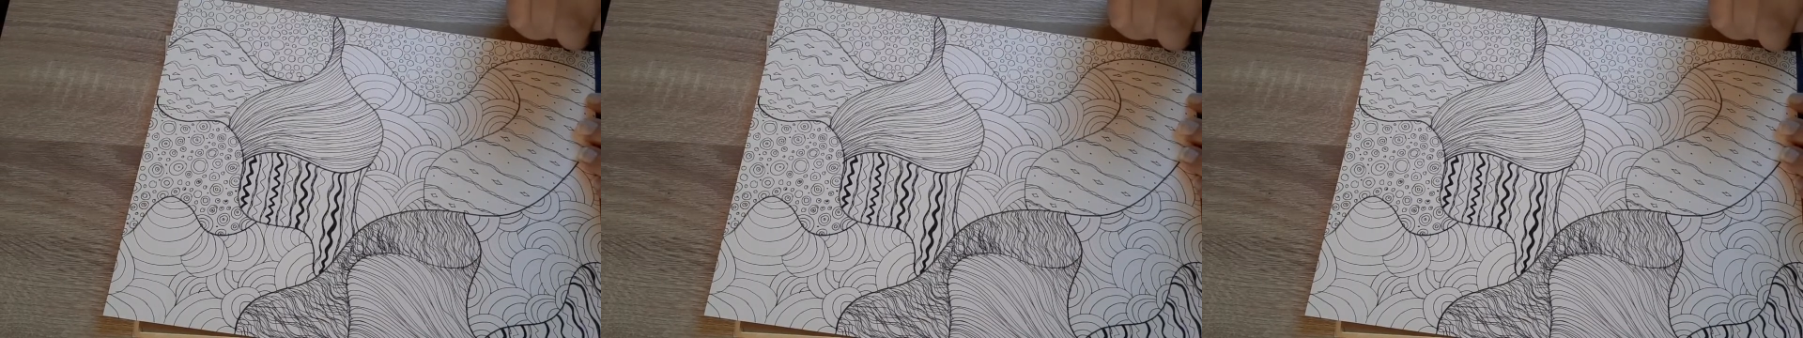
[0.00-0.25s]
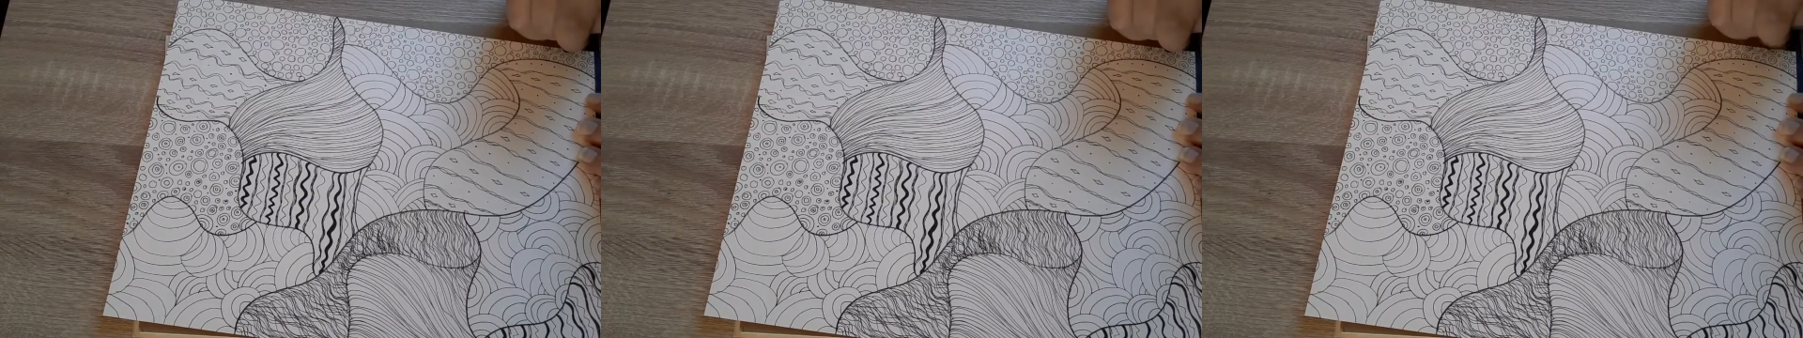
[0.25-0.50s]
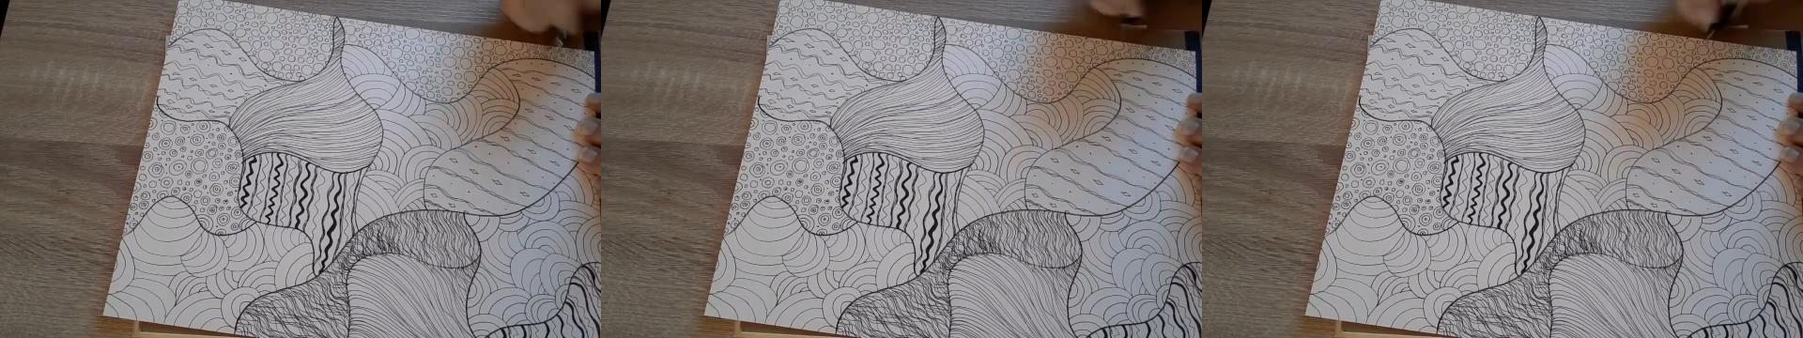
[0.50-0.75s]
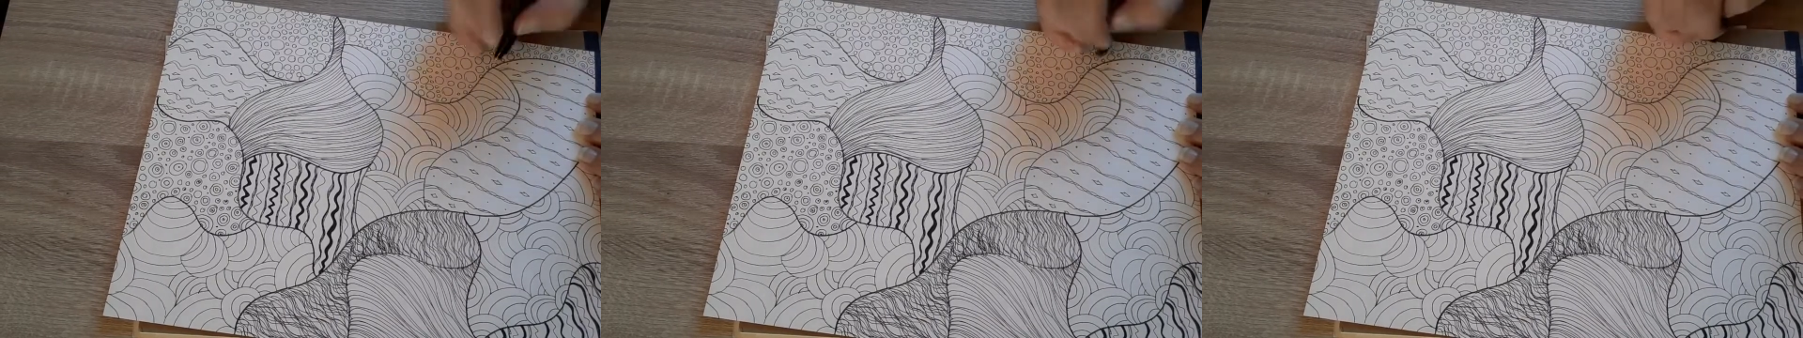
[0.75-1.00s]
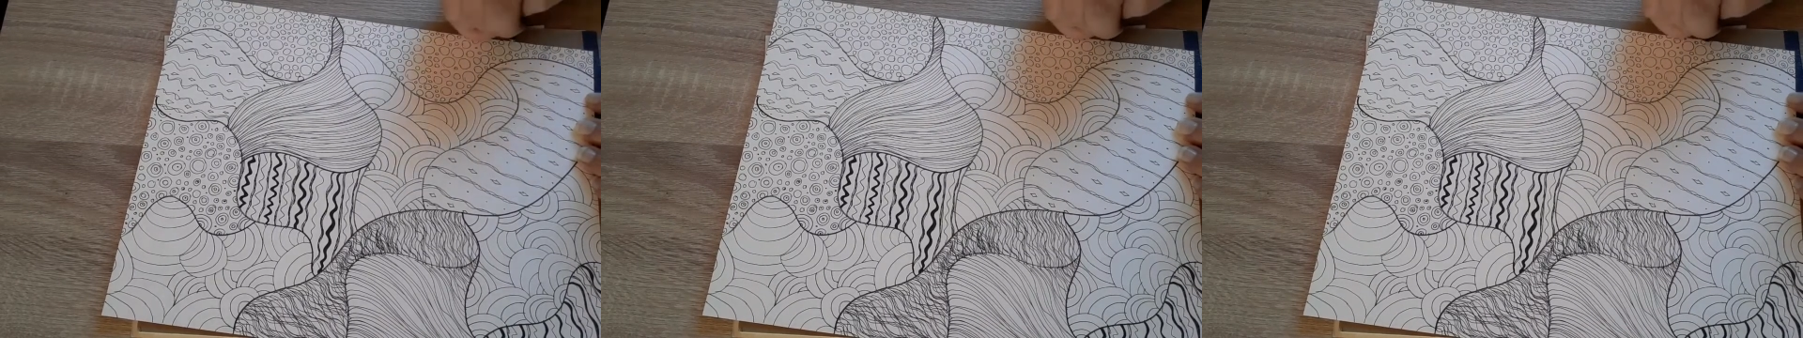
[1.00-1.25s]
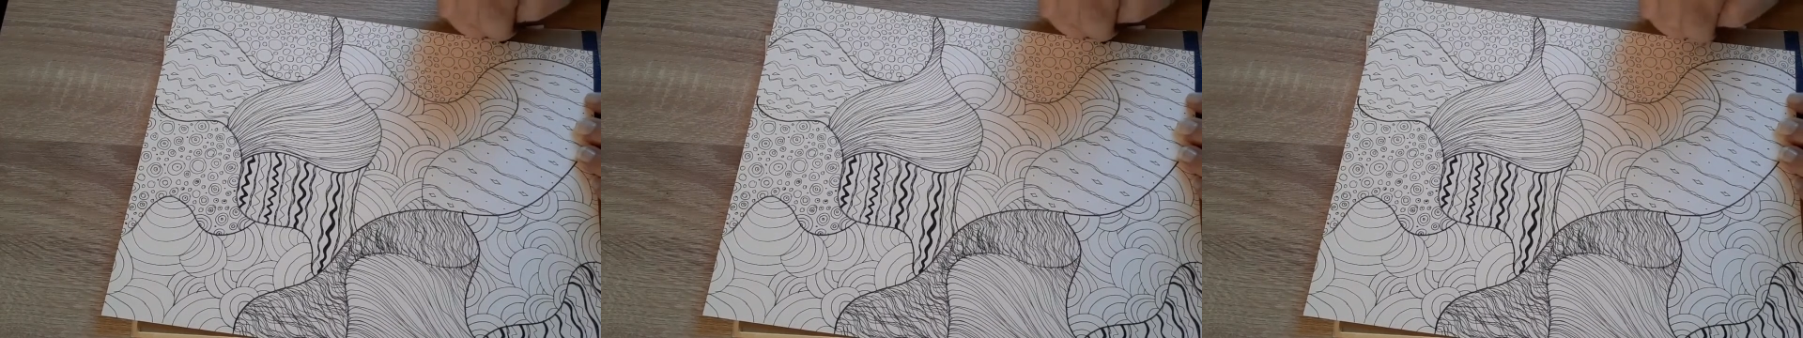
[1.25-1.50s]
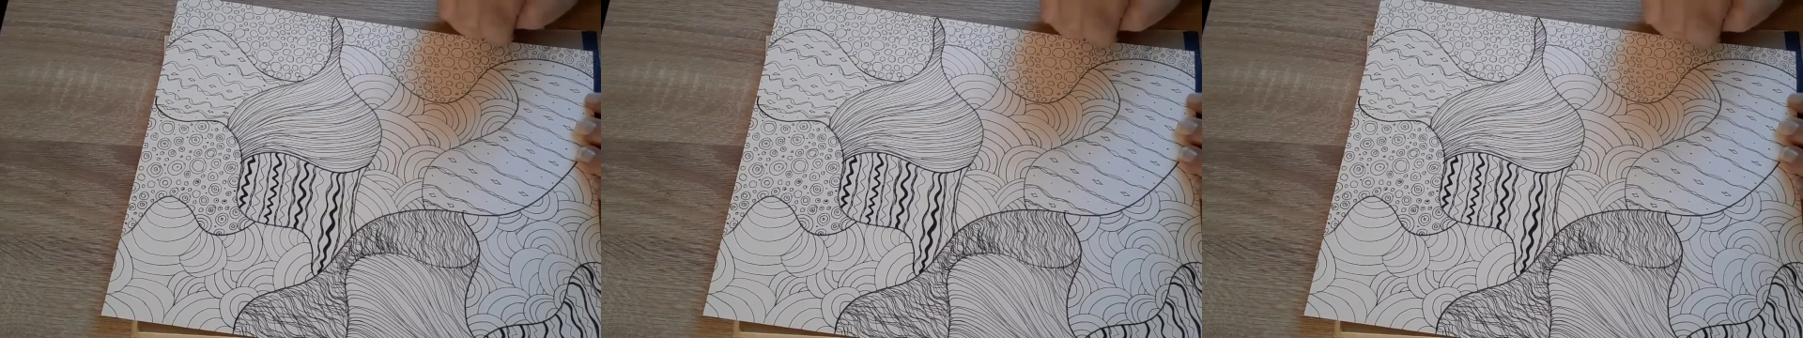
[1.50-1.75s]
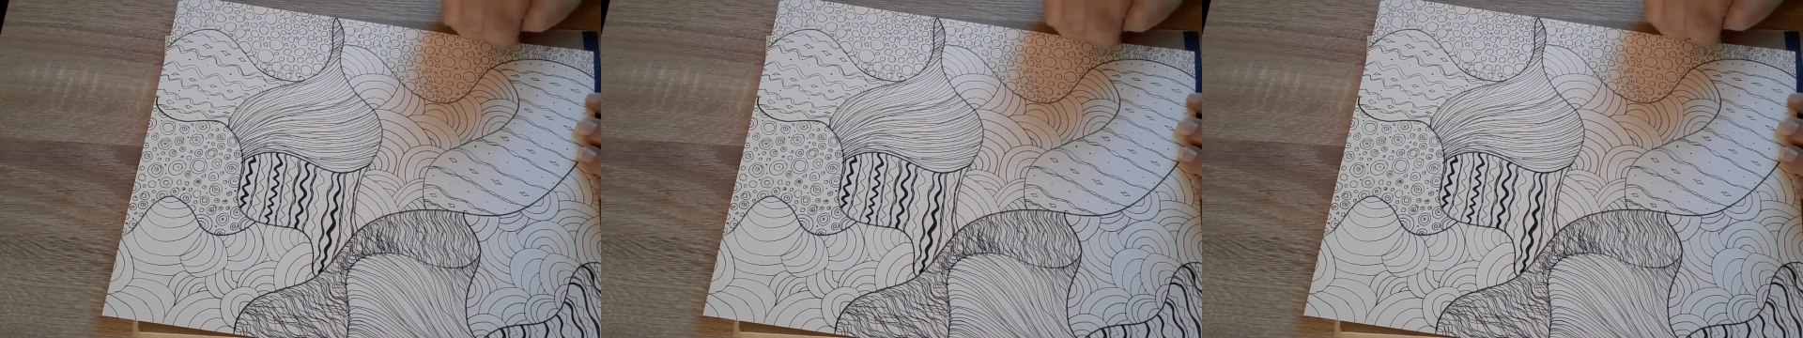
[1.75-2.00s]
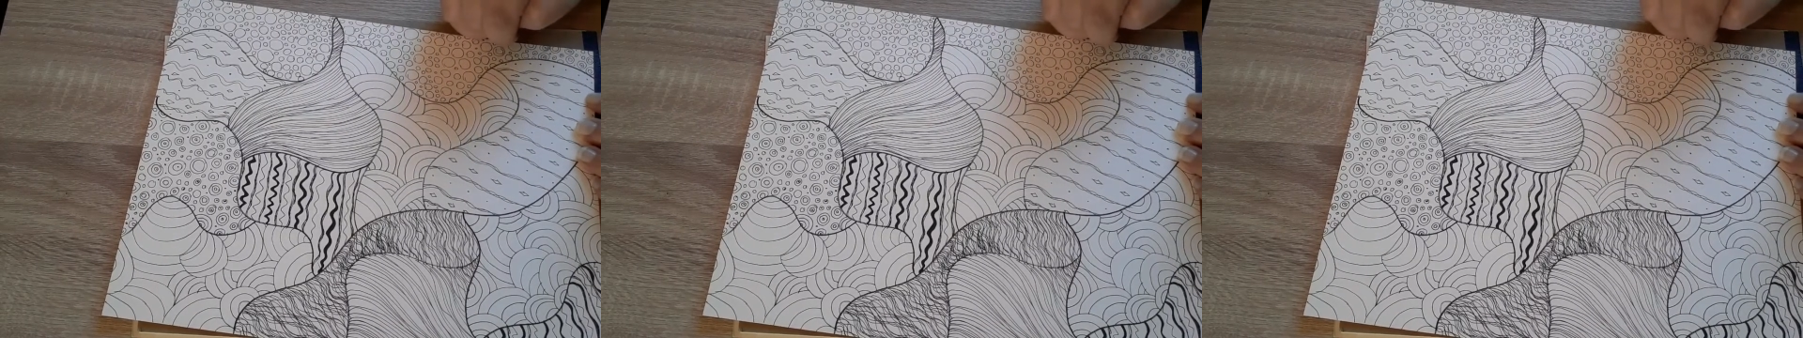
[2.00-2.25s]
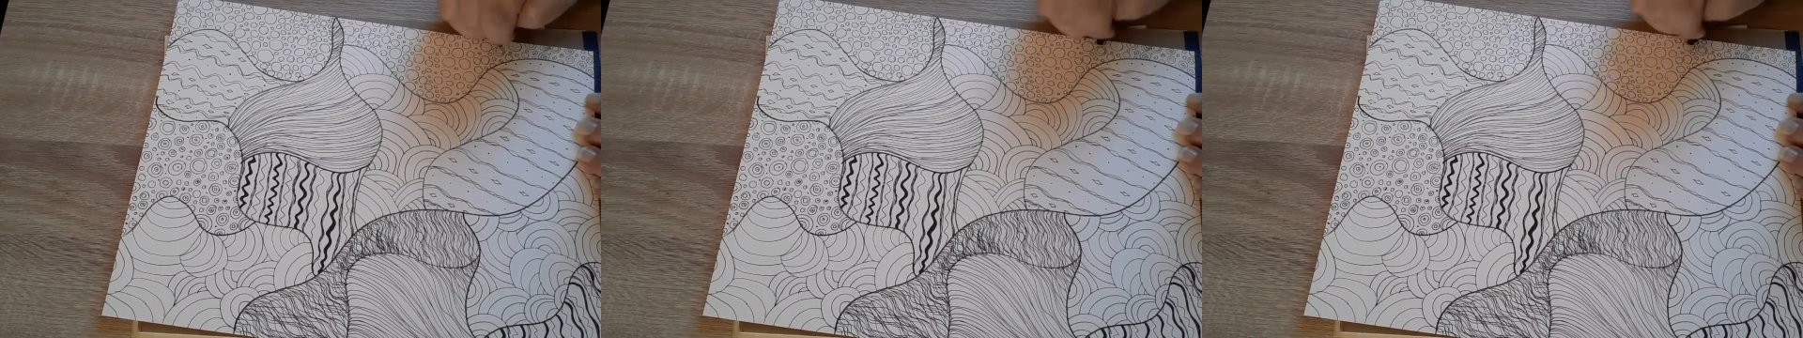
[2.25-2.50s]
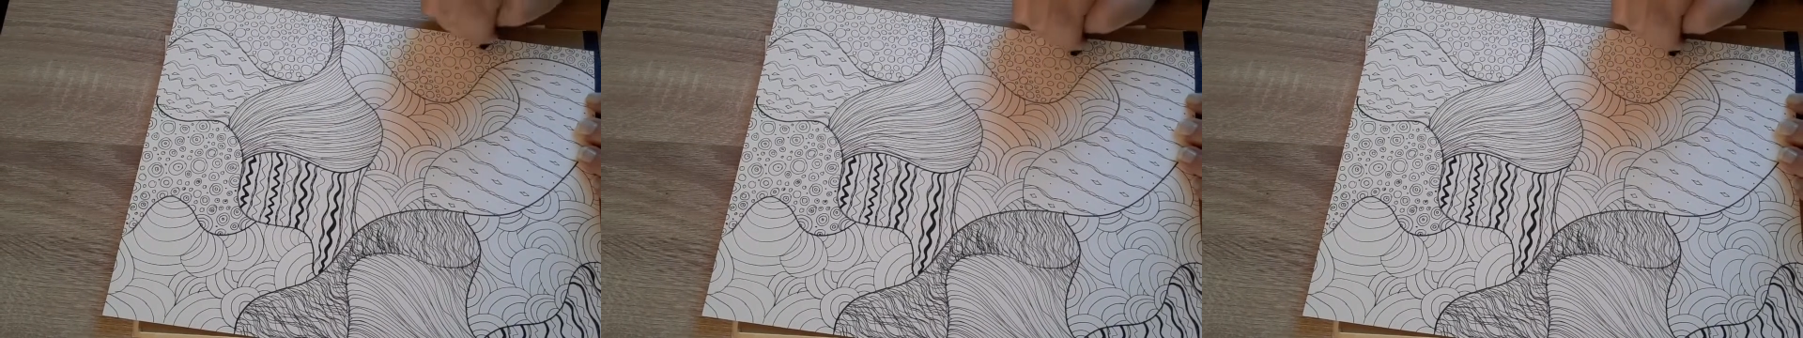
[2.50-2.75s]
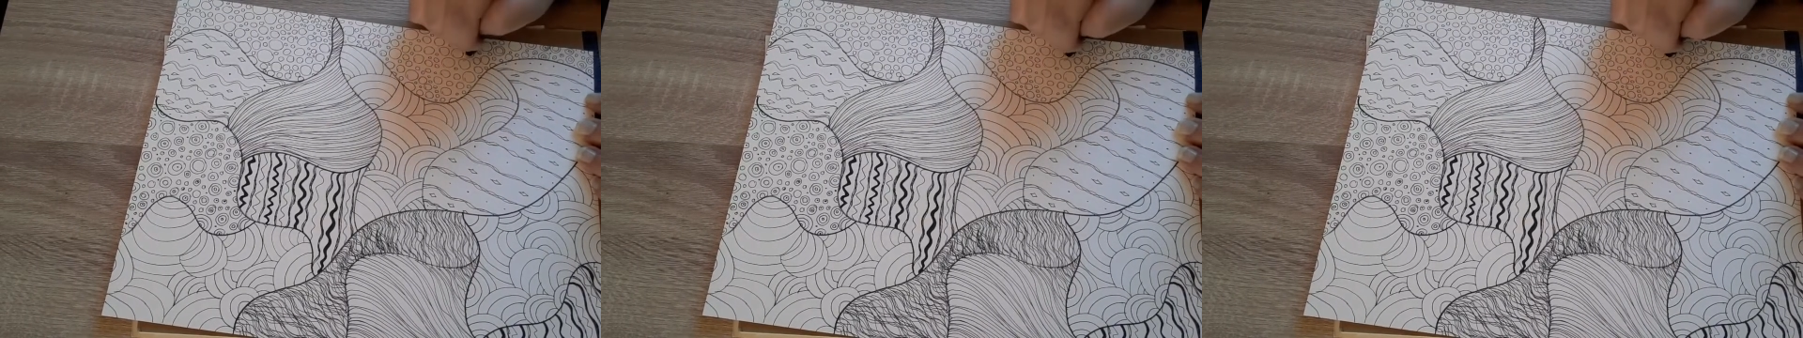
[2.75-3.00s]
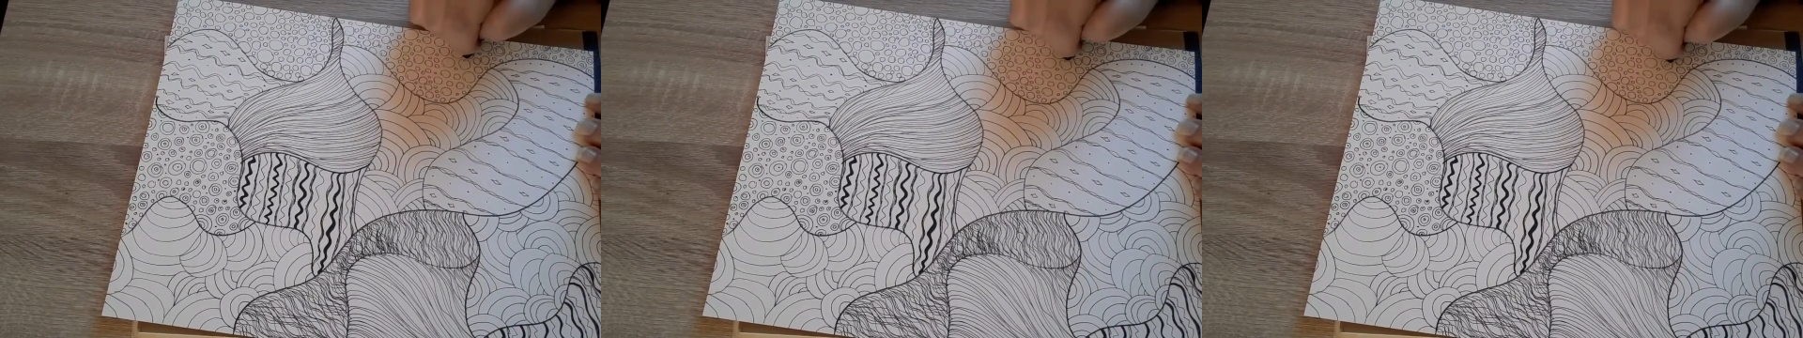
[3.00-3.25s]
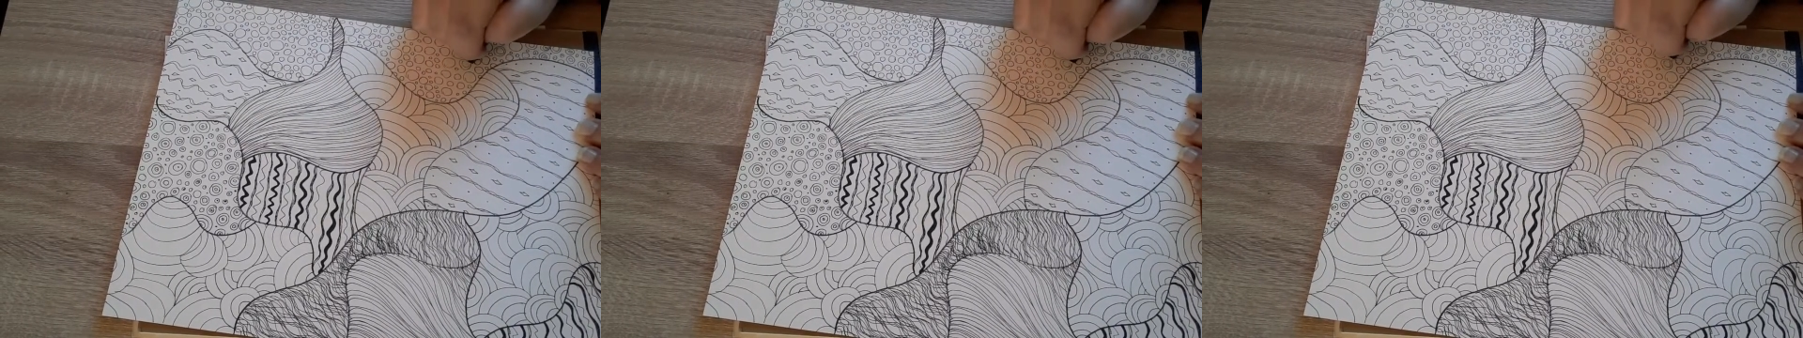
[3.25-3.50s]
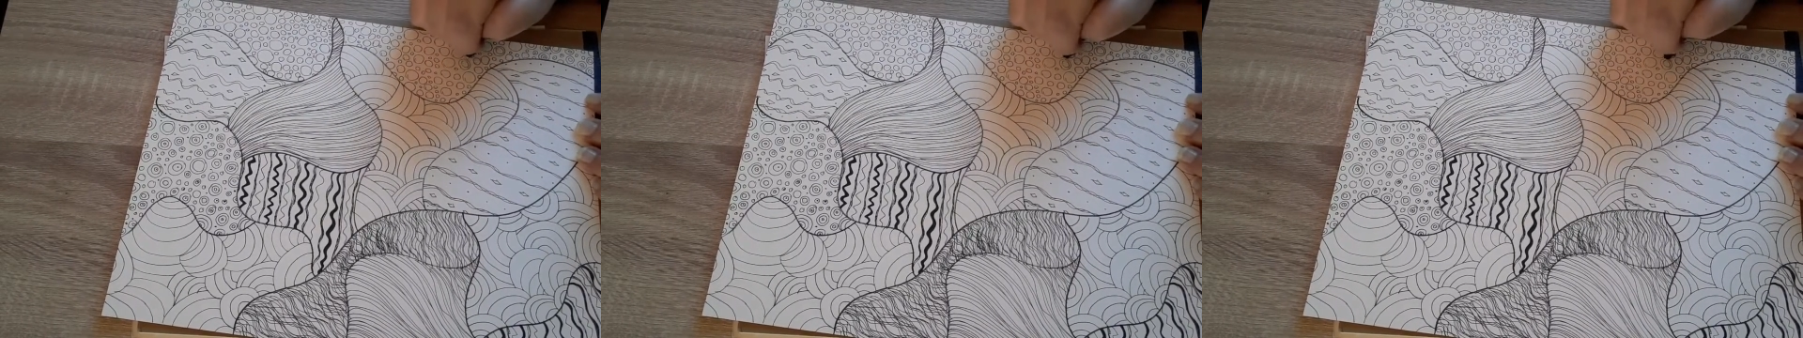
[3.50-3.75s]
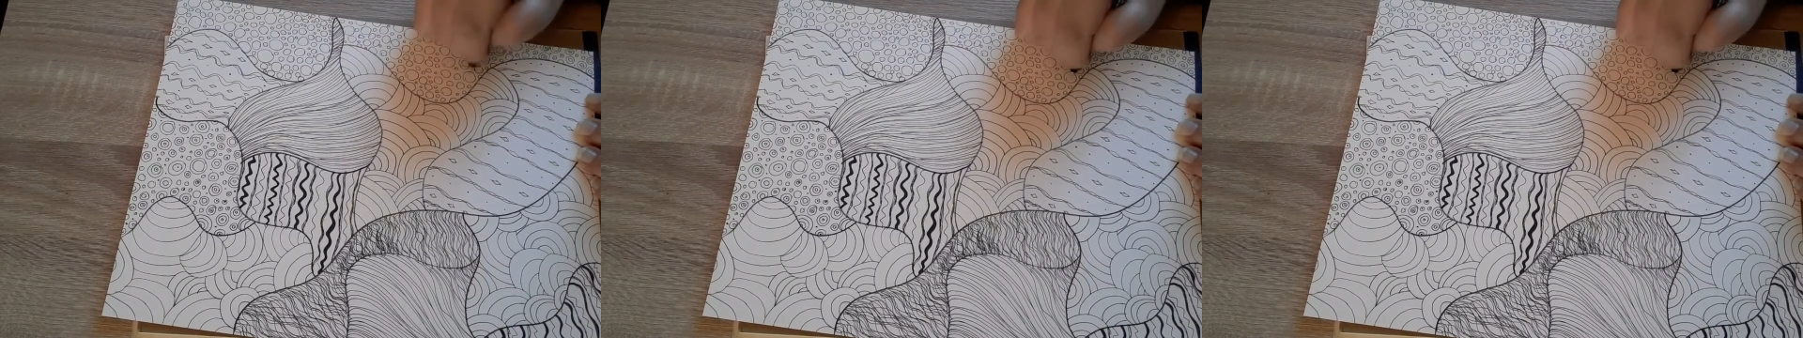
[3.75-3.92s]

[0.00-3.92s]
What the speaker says: (no speaker visible)